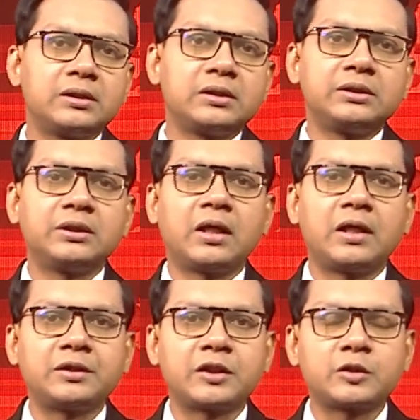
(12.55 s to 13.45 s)

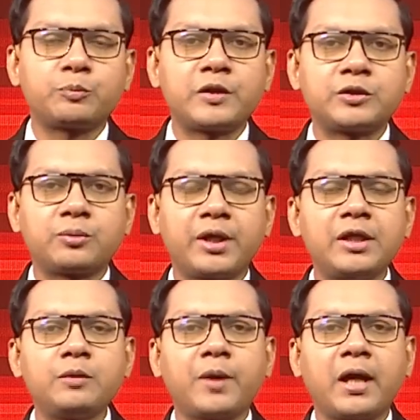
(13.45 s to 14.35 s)
Chilahati Express
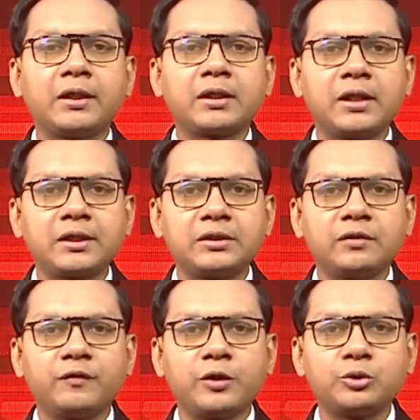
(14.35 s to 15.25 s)
train by
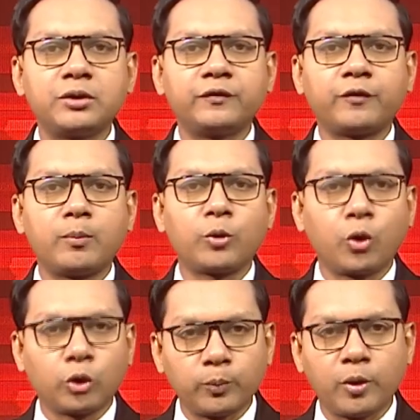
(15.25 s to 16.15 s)
connecting virtually from
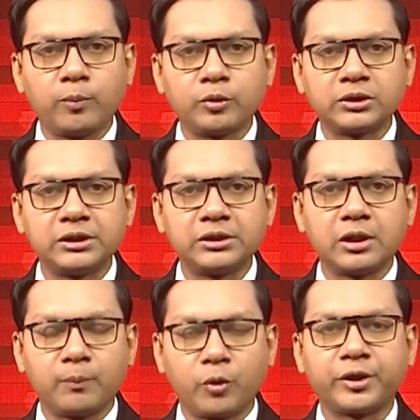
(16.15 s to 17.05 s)
Gonobhobon in
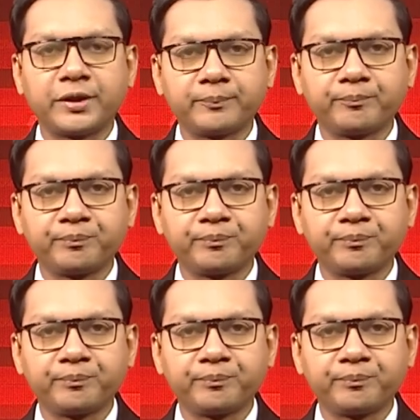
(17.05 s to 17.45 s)
the morning.